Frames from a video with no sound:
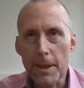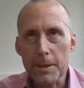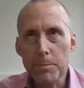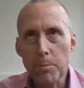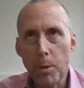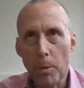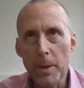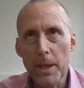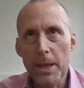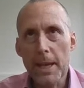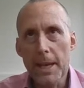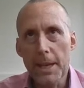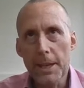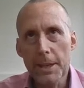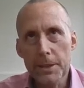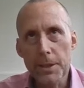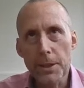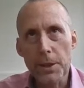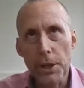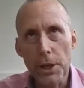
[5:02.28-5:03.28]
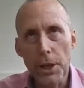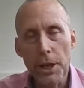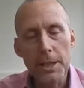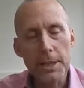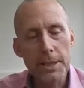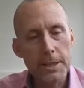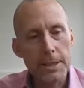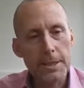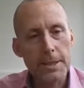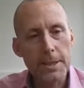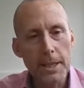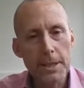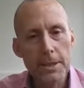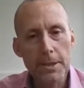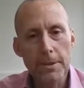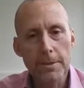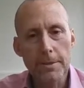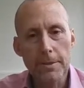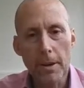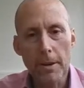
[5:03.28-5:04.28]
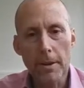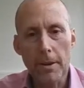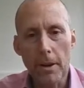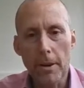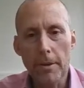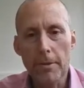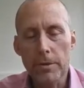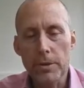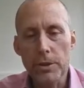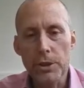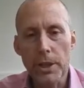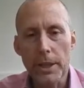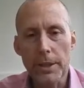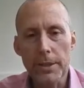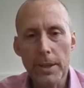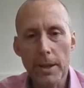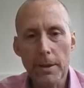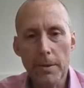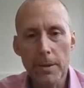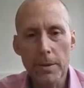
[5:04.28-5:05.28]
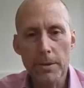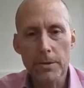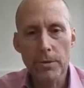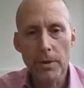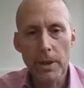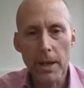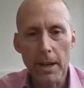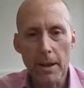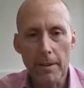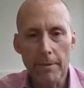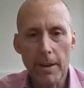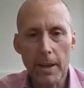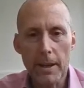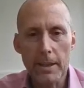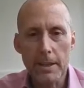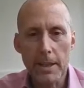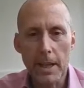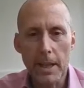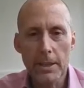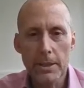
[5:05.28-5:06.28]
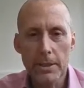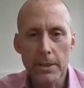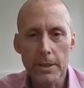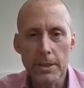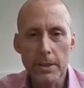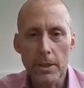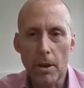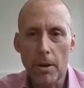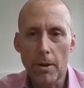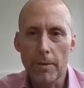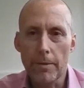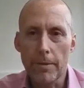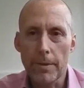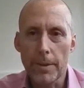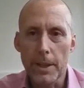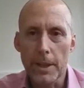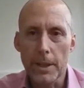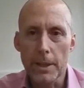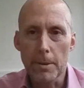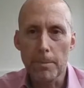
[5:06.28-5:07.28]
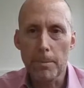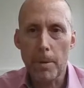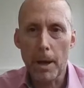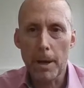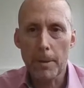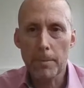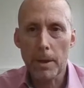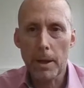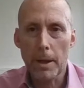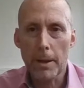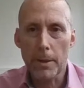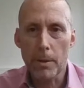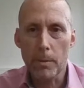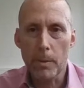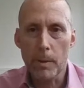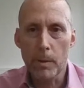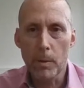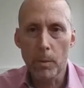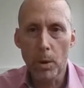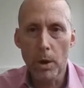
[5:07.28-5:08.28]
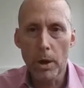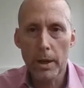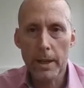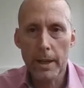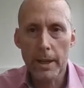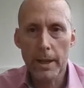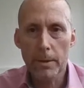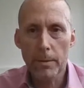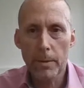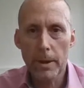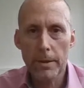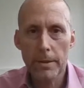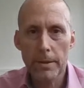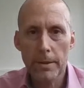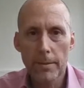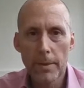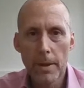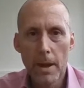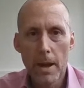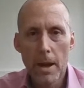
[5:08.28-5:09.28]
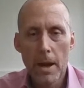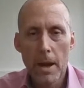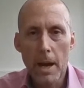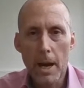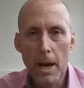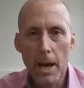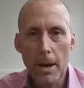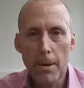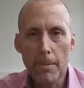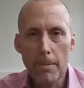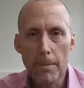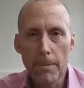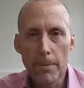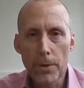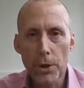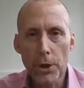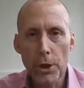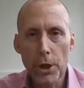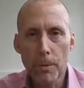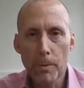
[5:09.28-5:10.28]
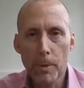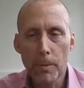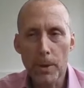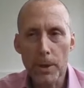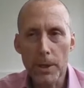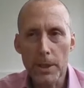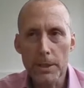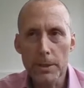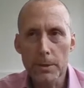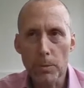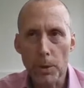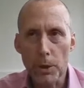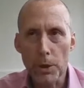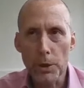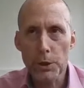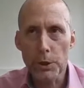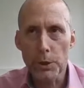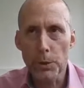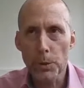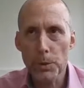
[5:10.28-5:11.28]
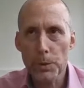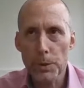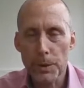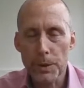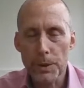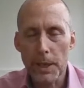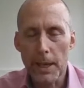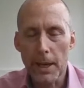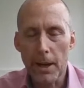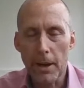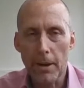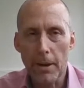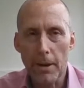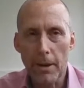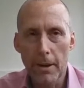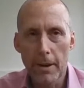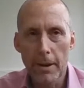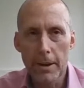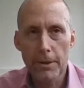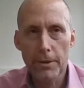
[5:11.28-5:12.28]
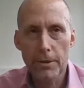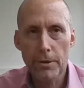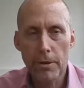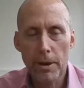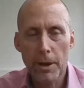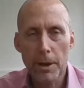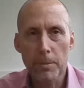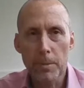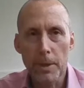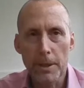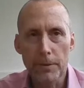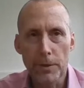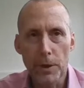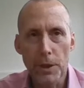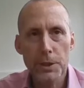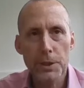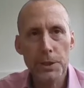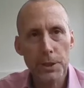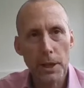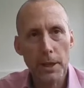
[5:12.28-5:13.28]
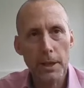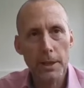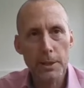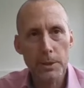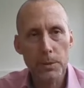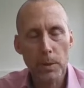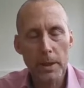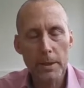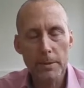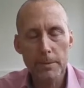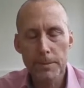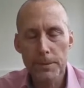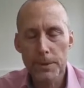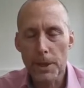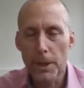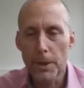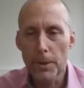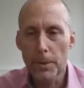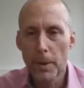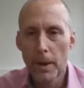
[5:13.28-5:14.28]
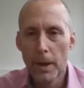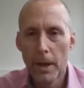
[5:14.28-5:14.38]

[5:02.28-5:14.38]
probably key to the early success of Crescendo. Is really a validation of the pipeline that we were working with. The human bodies, what I should also say, are incredibly versatile as well. So,